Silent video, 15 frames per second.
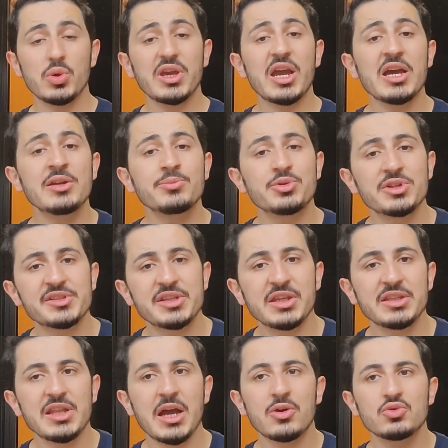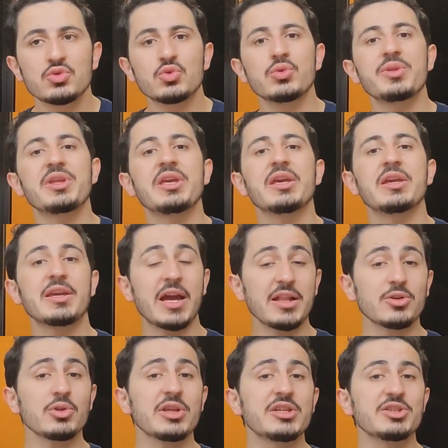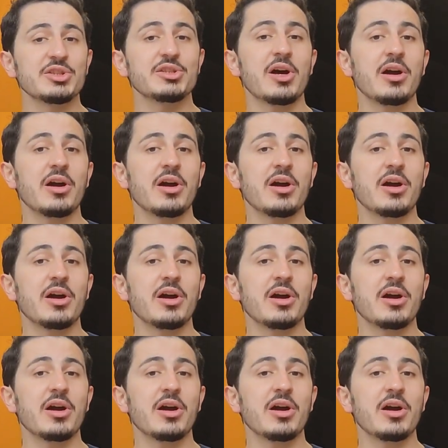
we can proceed now to the calculation